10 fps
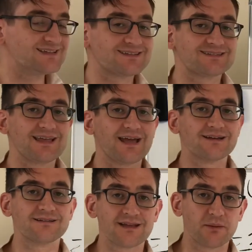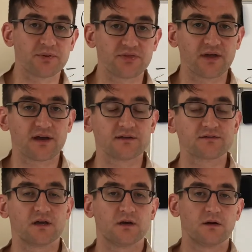is sadness
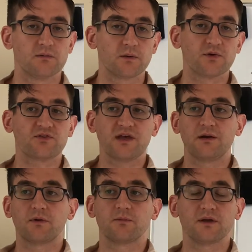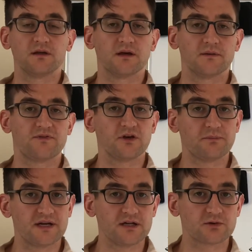empathized. What we're saying when we feel
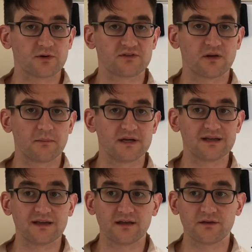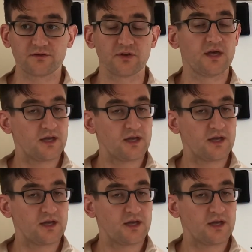pity towards somebody is,